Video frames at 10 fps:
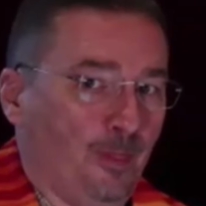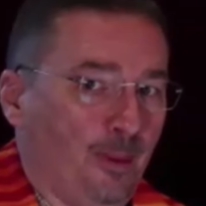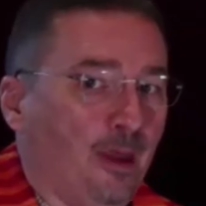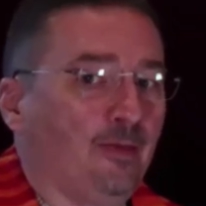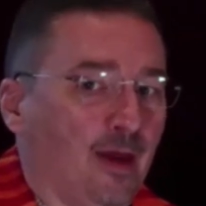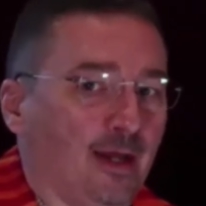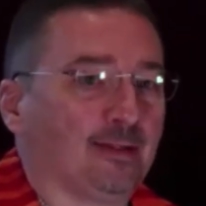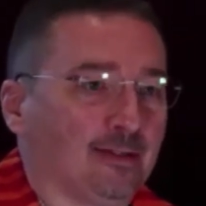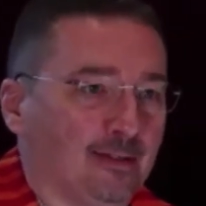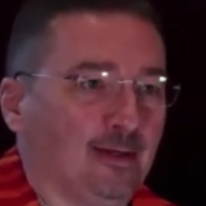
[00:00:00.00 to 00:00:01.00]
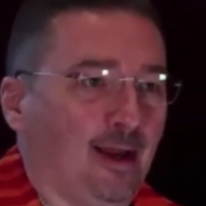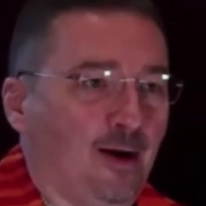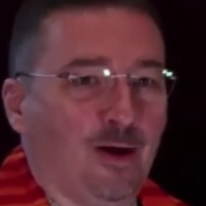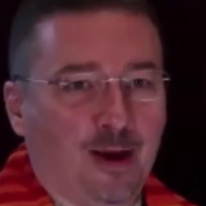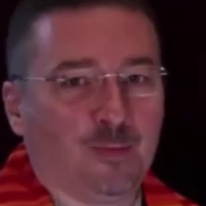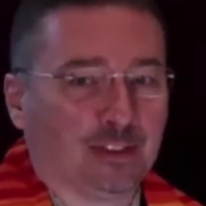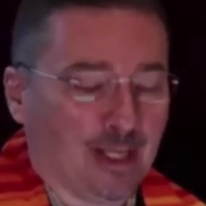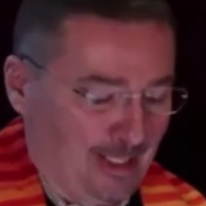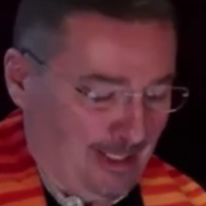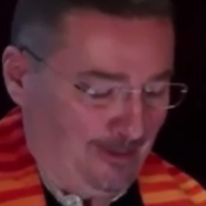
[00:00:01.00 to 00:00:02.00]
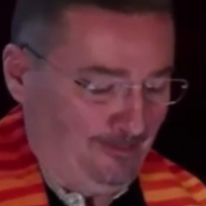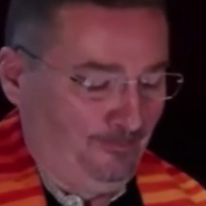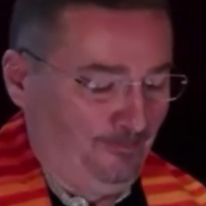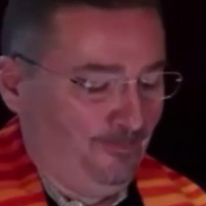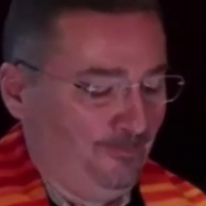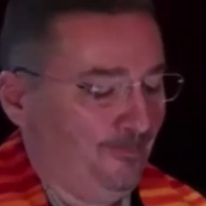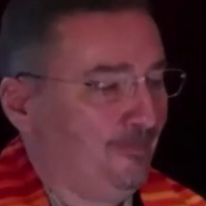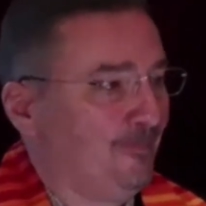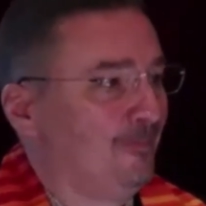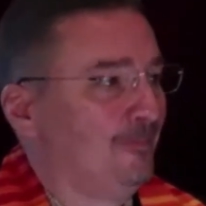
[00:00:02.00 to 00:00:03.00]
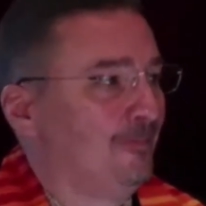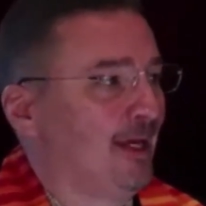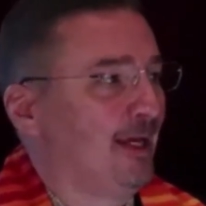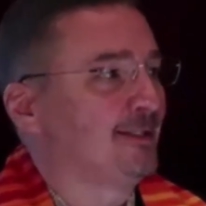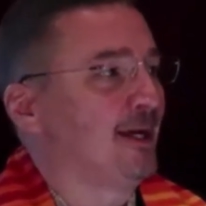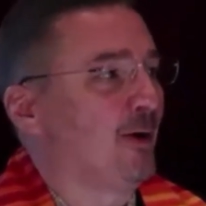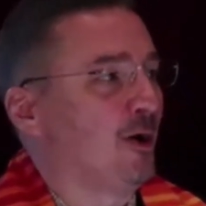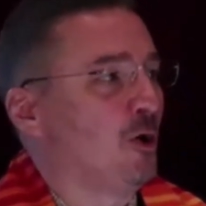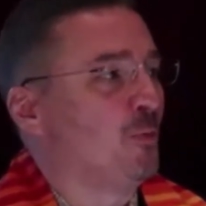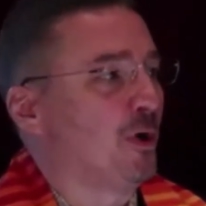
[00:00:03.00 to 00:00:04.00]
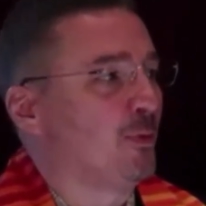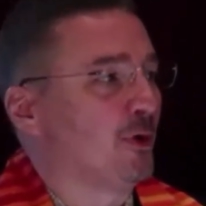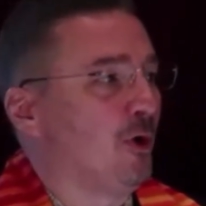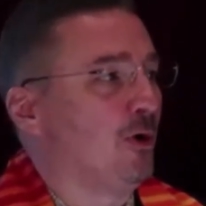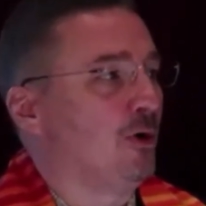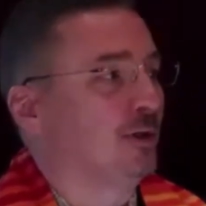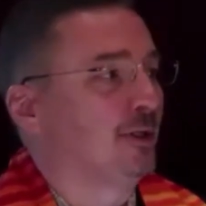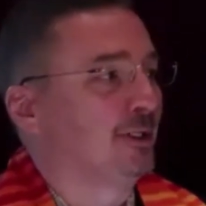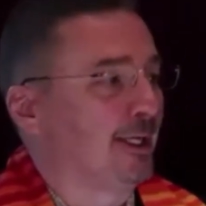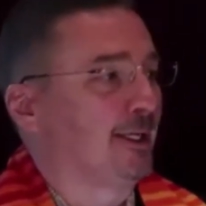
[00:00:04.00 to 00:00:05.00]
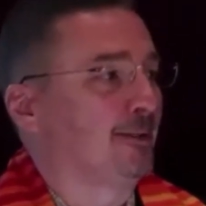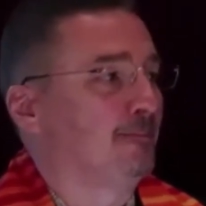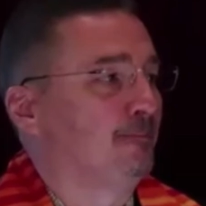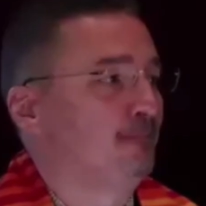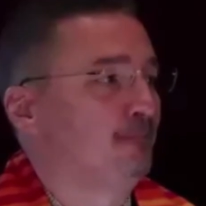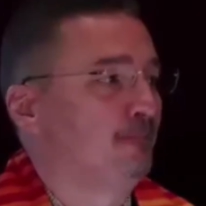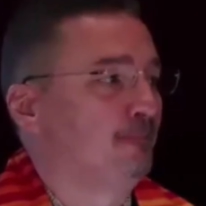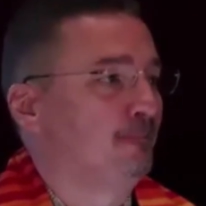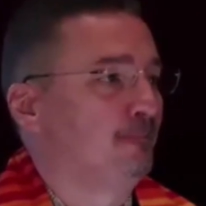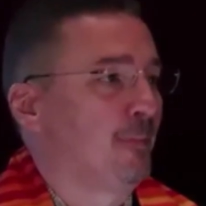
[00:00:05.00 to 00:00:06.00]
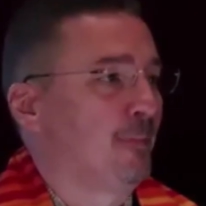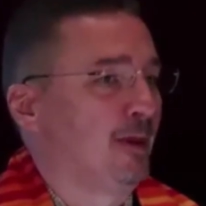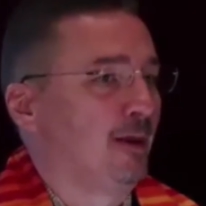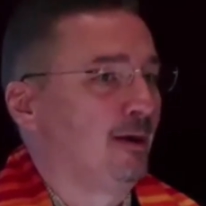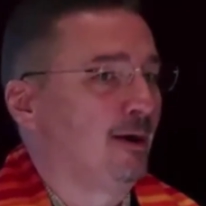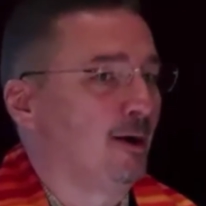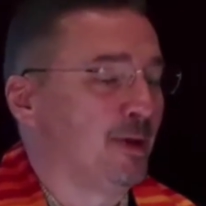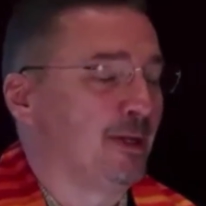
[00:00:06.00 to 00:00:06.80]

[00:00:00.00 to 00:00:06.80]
That's how I would like it. That's how I hope we would all like it. Amen.